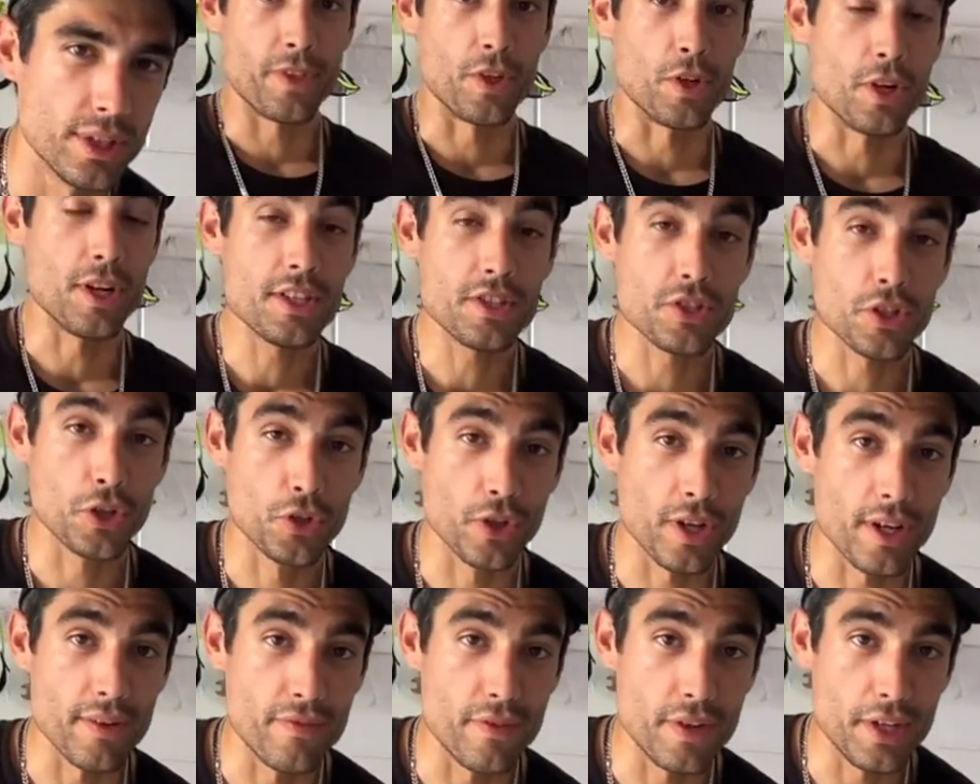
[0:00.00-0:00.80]
there is a
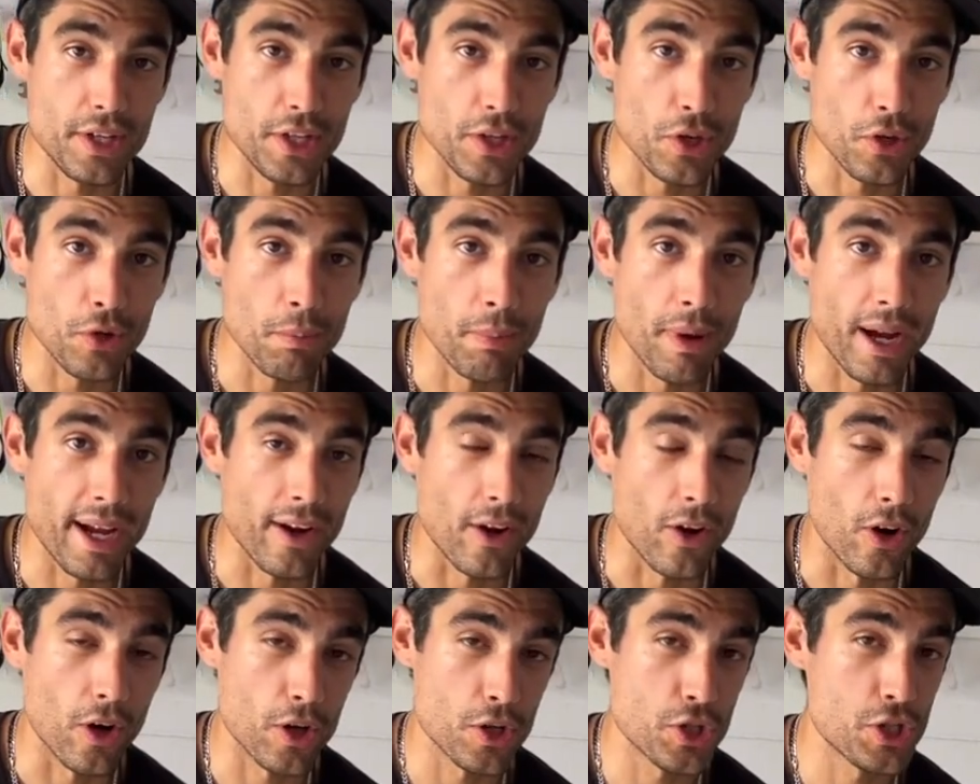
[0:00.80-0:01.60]
great video by
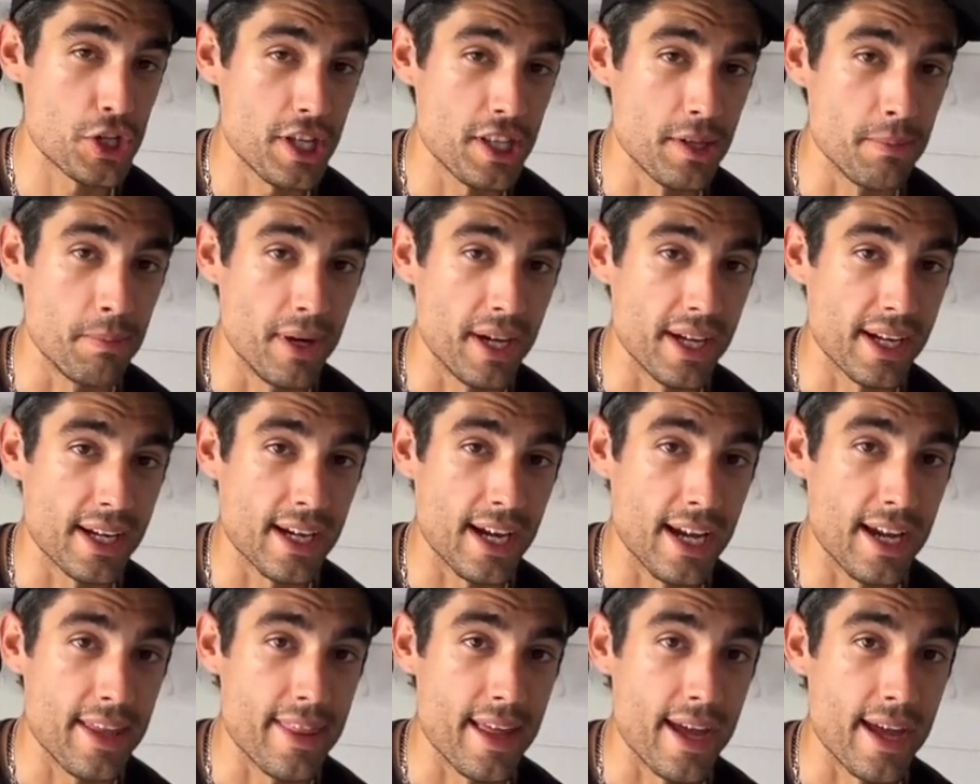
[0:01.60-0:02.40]
RJ the Bike
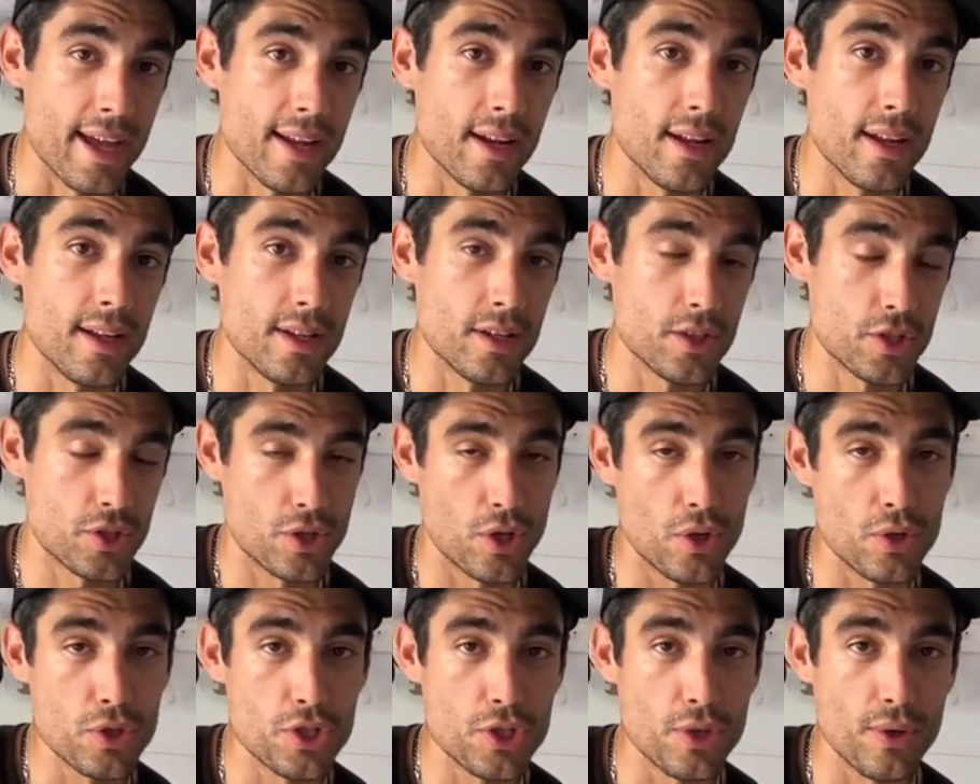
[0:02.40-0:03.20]
Guy that
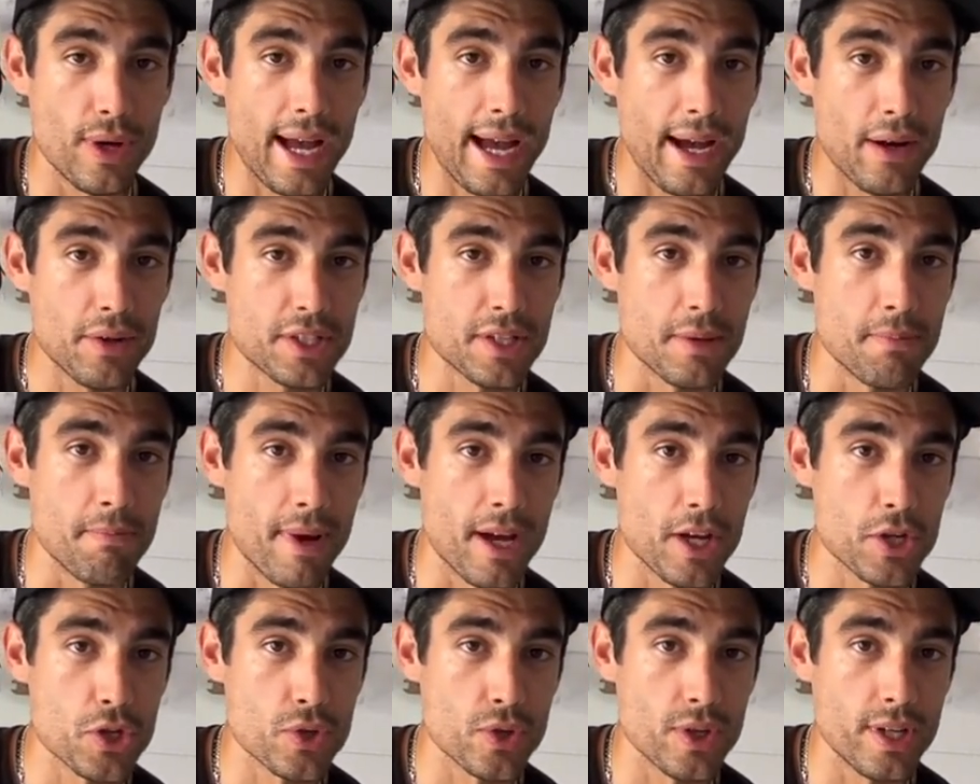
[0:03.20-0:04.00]
shows you how to
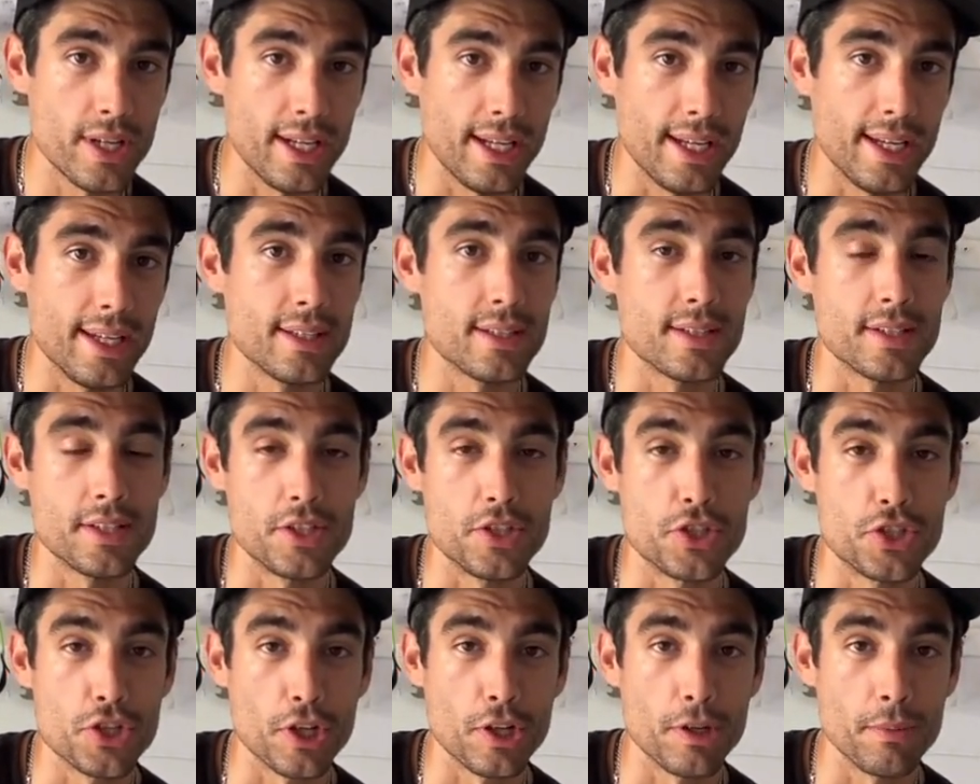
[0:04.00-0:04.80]
measure it and to
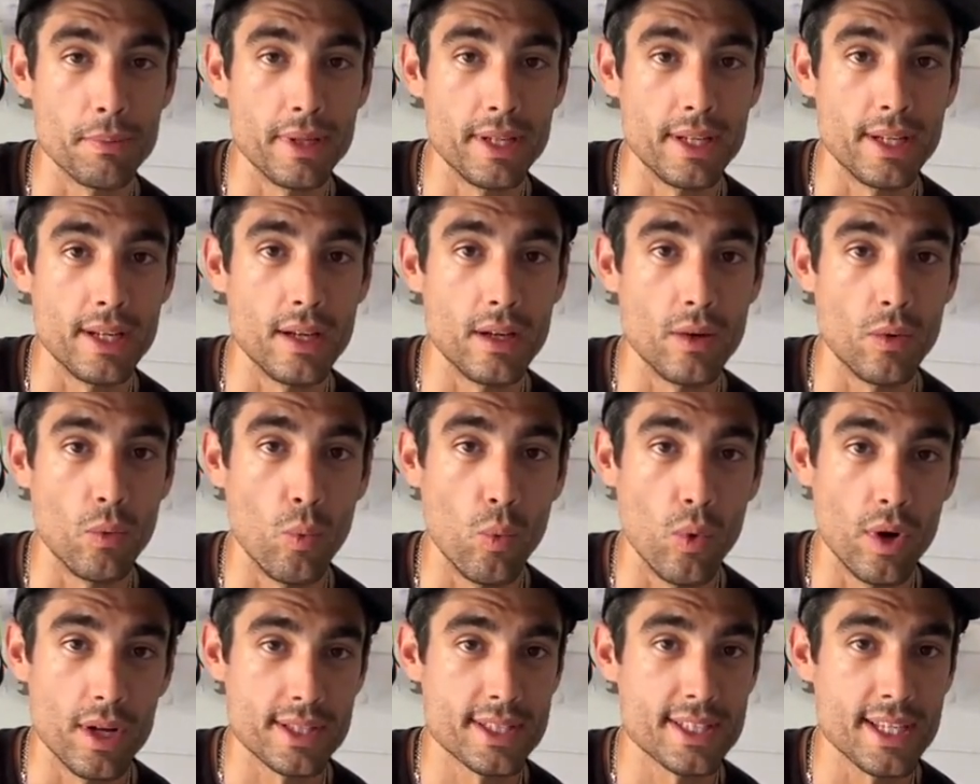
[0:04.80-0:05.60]
determine
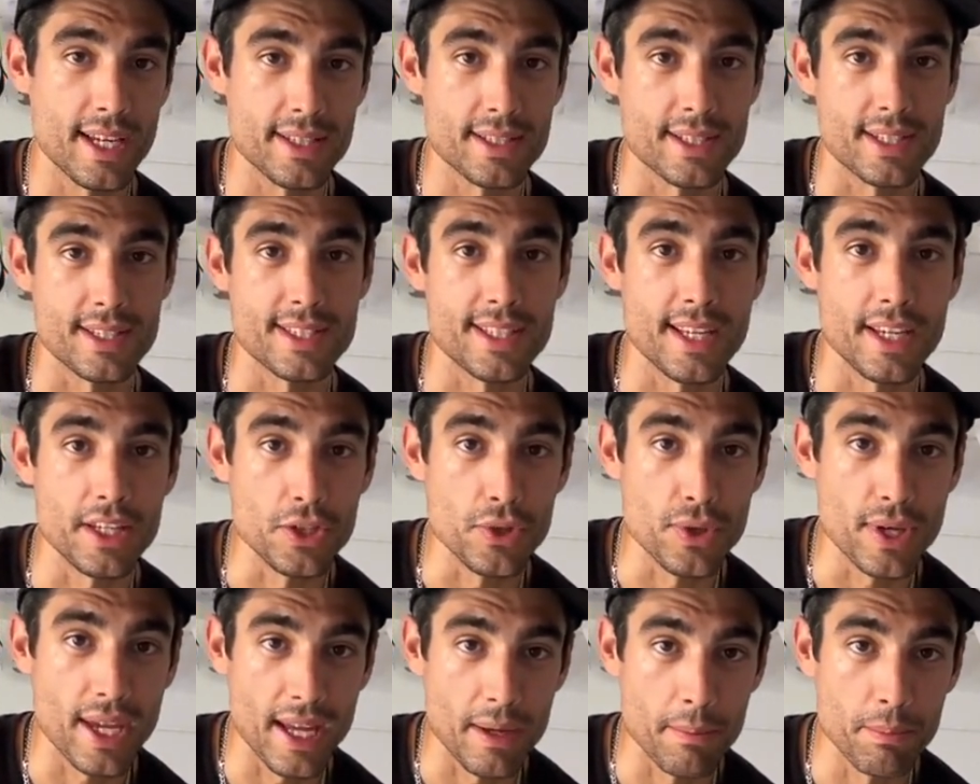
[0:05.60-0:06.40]
what size cassette you
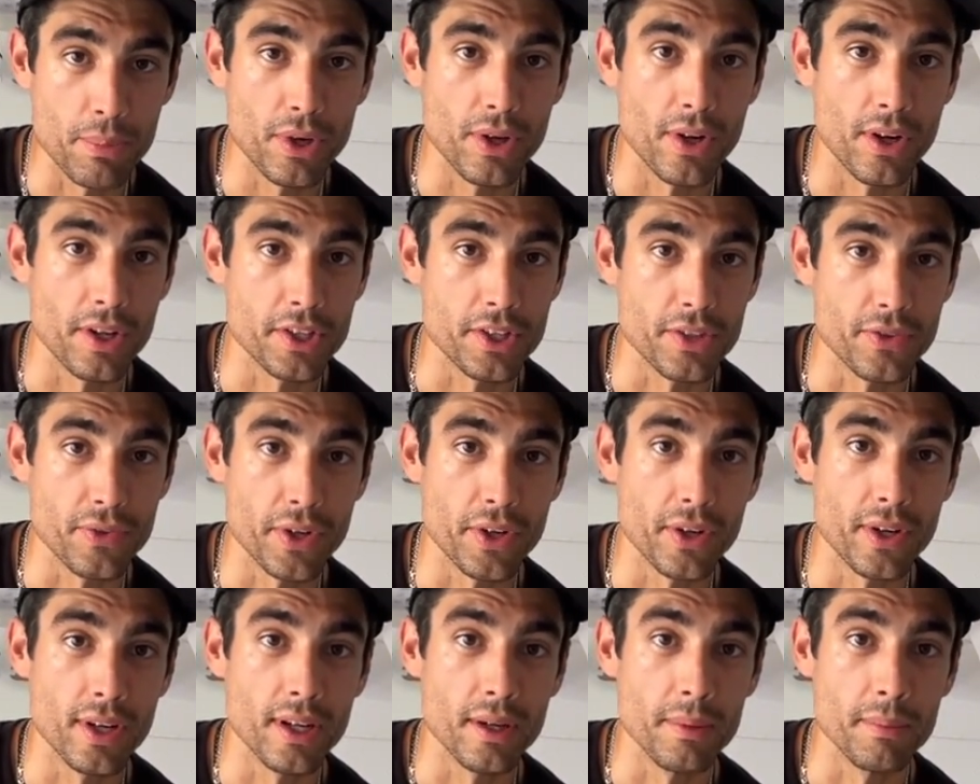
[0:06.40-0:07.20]
can put on your
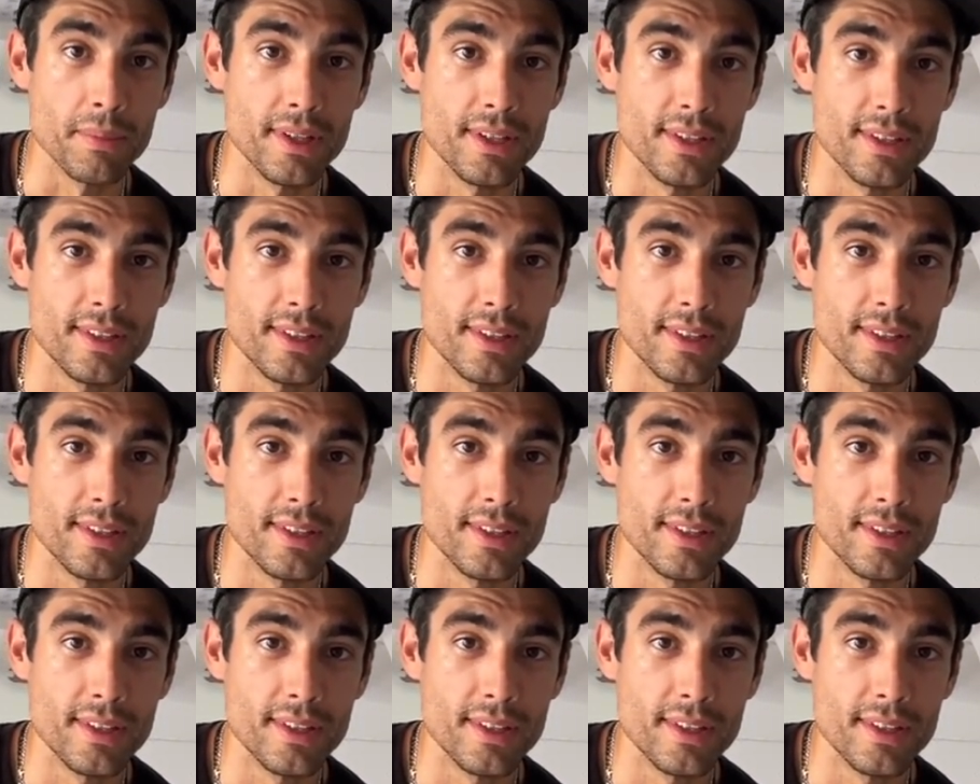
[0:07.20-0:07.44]
rear hub.